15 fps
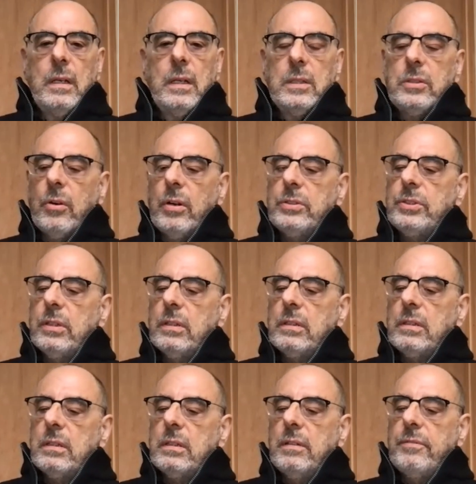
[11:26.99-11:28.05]

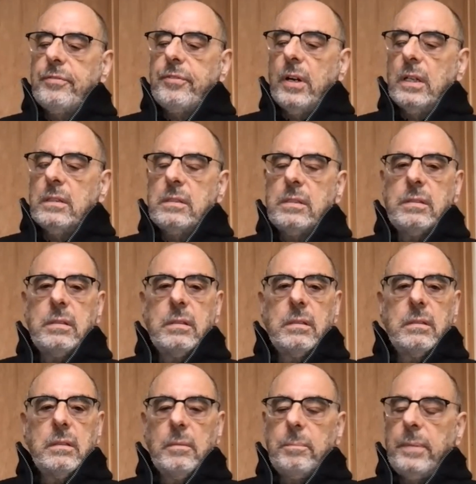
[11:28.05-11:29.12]
Torture confronts
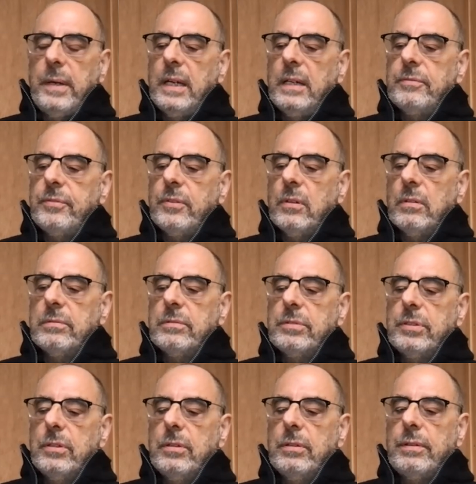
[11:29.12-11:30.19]
the painful
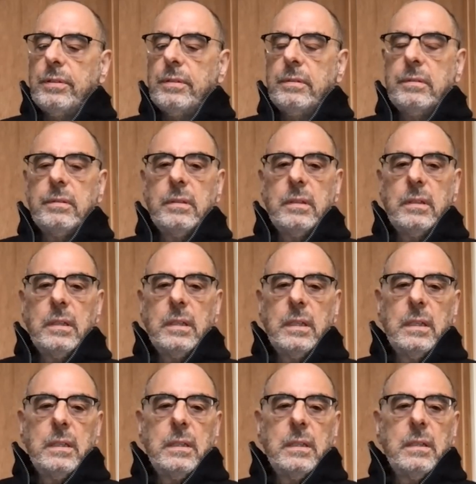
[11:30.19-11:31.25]
truth
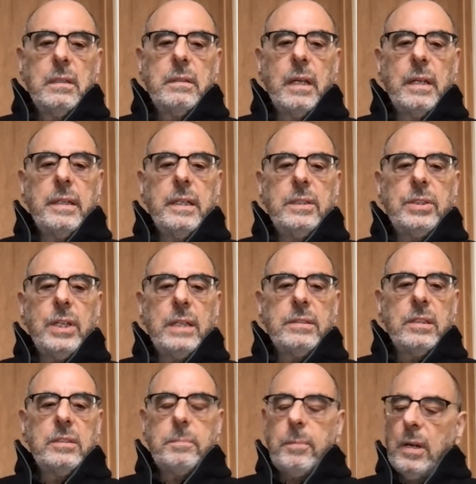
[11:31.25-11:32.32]
that each has
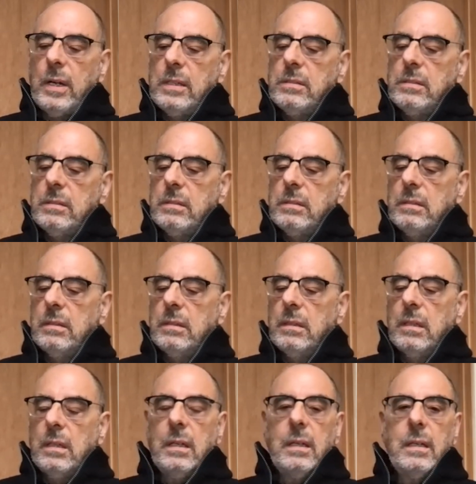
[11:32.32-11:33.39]
its price,
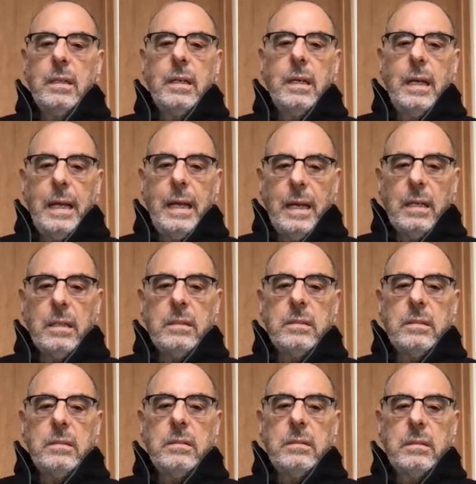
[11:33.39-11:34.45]

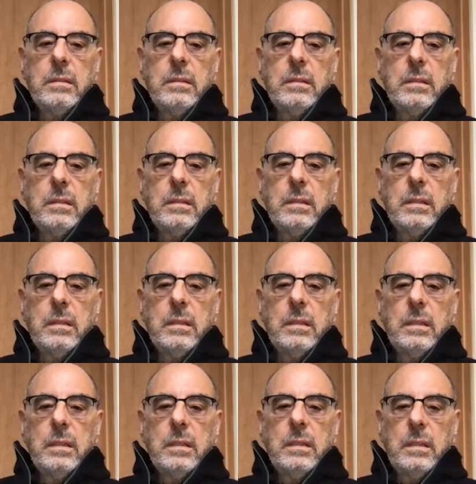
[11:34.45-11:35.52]
and
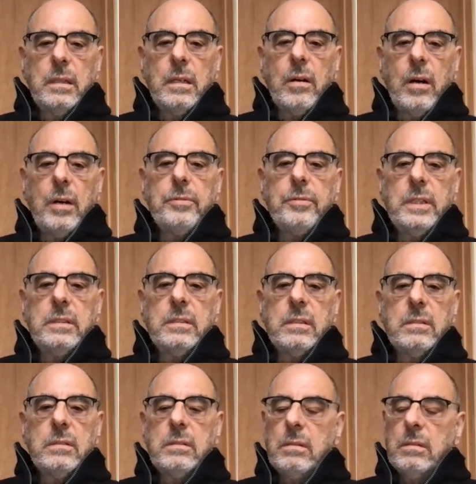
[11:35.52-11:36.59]
there are
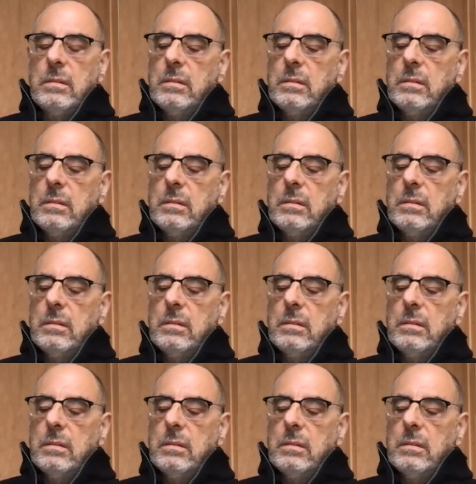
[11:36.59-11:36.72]
reasons,